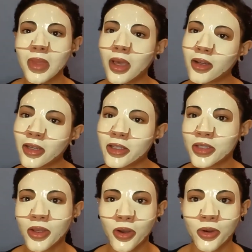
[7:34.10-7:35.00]
All right,
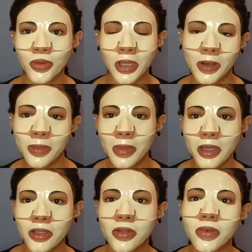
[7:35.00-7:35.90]
so now I'm
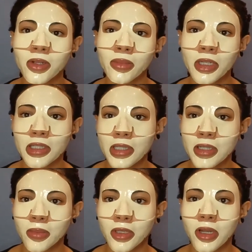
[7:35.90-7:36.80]
back. The 40 minutes has
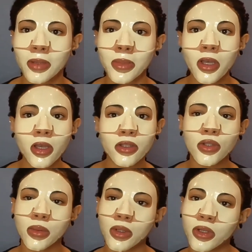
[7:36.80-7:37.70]
now been up,
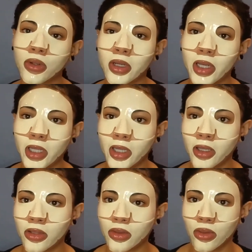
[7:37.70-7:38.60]
so I'm gonna go ahead
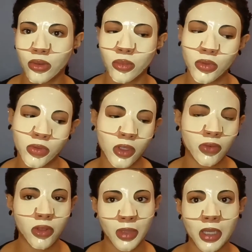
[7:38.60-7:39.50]
and do the removal of
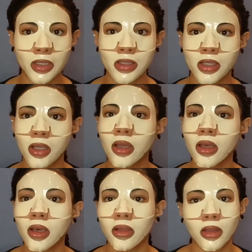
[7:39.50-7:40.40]
the mask
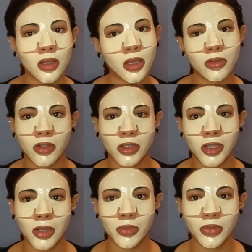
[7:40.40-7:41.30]
live on
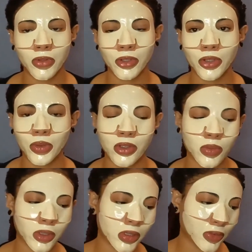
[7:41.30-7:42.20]
camera for you, as
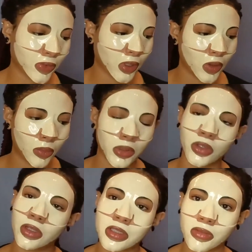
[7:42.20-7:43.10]
well as a follow-up with the
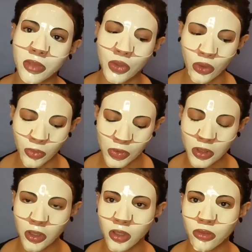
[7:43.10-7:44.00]
rest of my normal
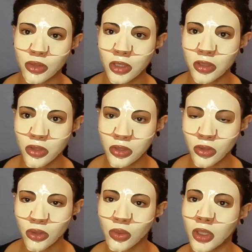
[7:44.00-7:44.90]
skincare routine, just so
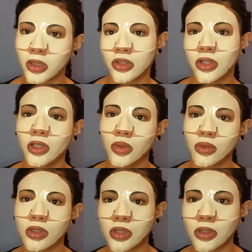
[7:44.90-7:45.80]
you get the genuine
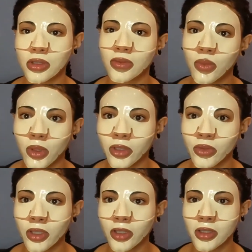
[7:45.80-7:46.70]
results of what it
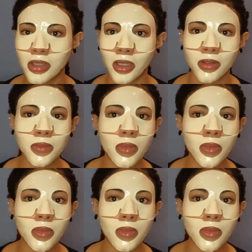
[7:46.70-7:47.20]
really looks like.